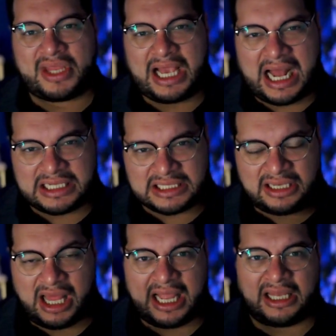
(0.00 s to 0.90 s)

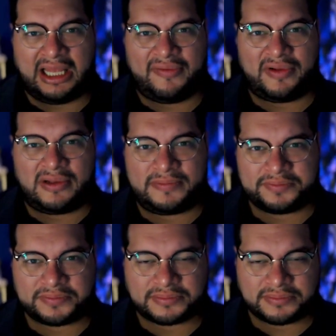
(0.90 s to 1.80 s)
underlying level,
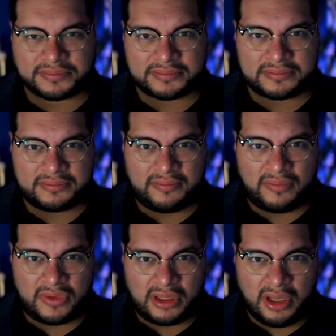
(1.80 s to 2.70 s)

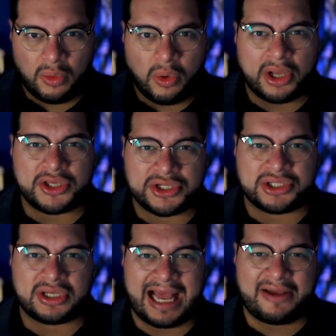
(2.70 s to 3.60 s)
what you
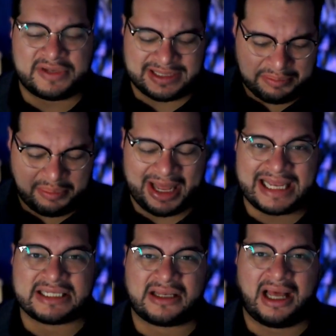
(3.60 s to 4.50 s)
should have is a
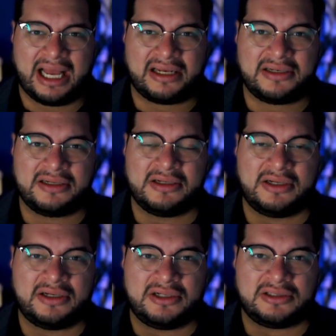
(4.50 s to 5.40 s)
baseline
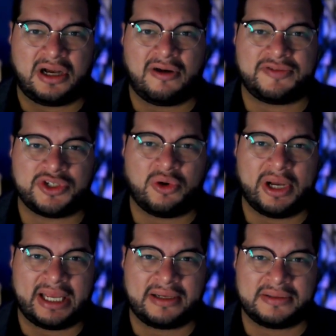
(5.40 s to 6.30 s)
of
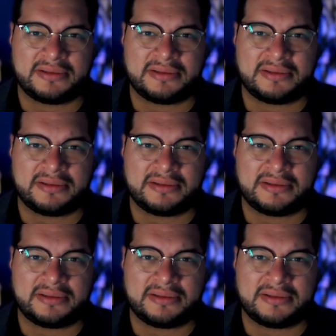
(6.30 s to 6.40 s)
joy.